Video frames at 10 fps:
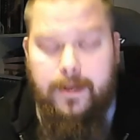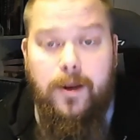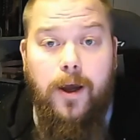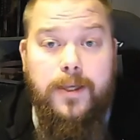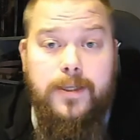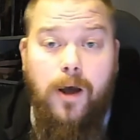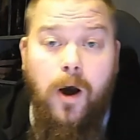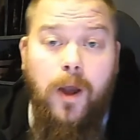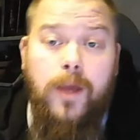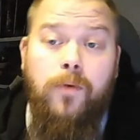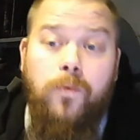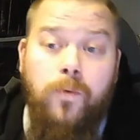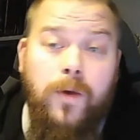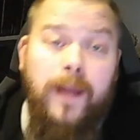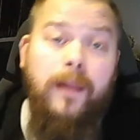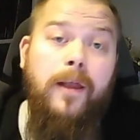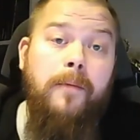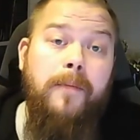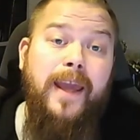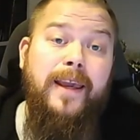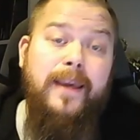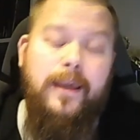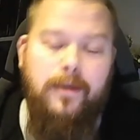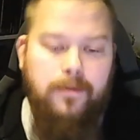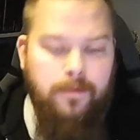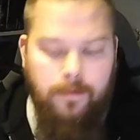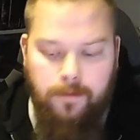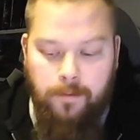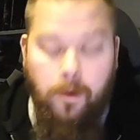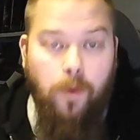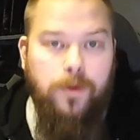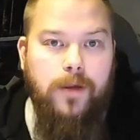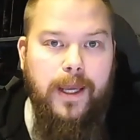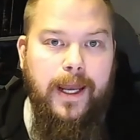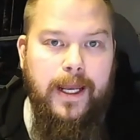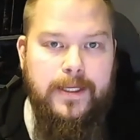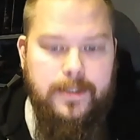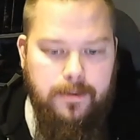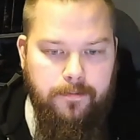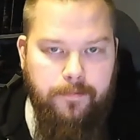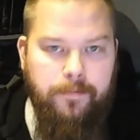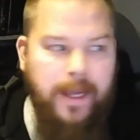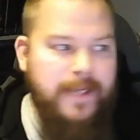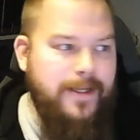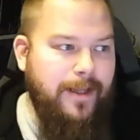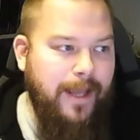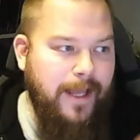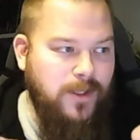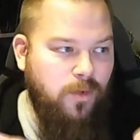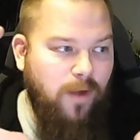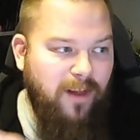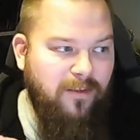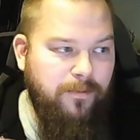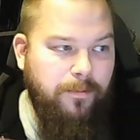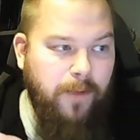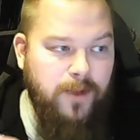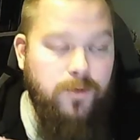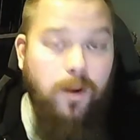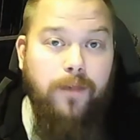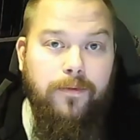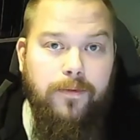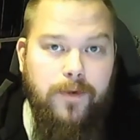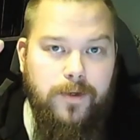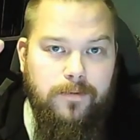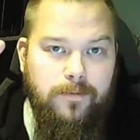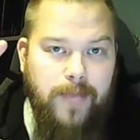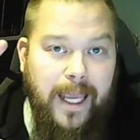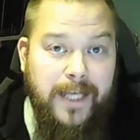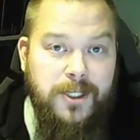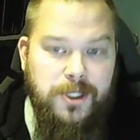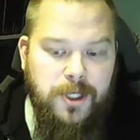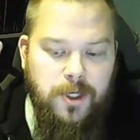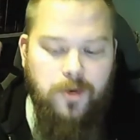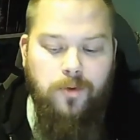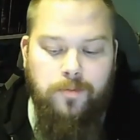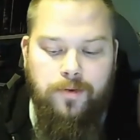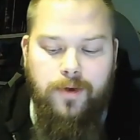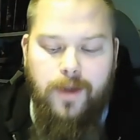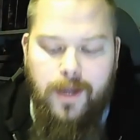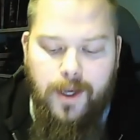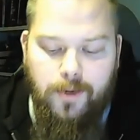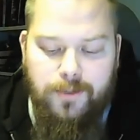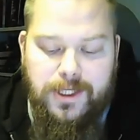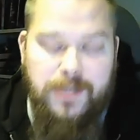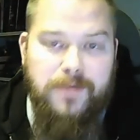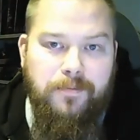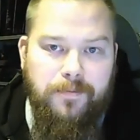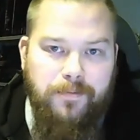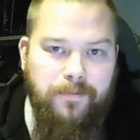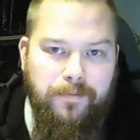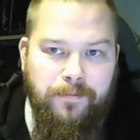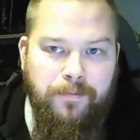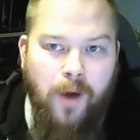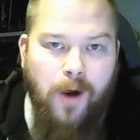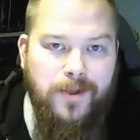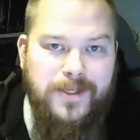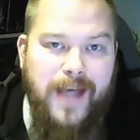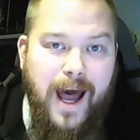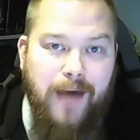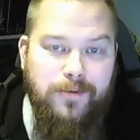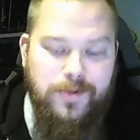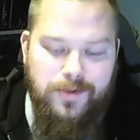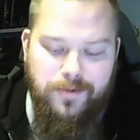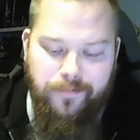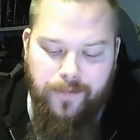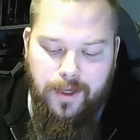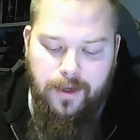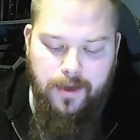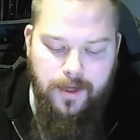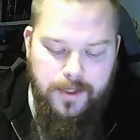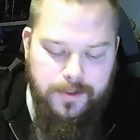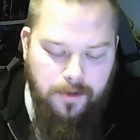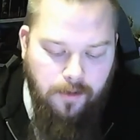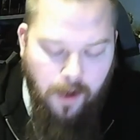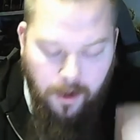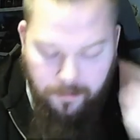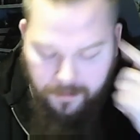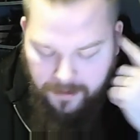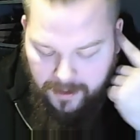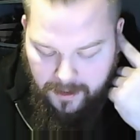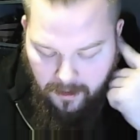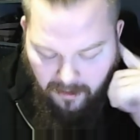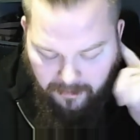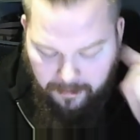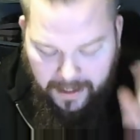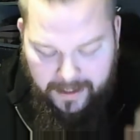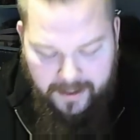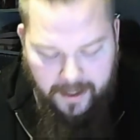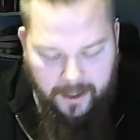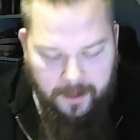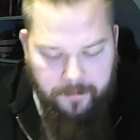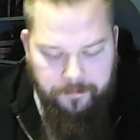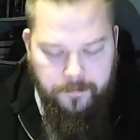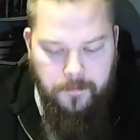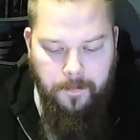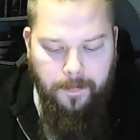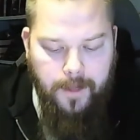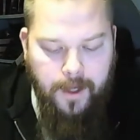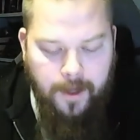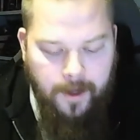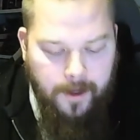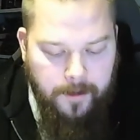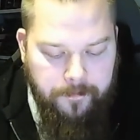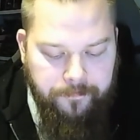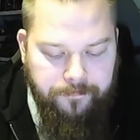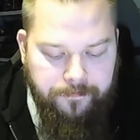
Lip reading: the Night, I will make the board. It is basically a 12 by 12 inch cube, which is Bard's house. So I'm thinking of making I'm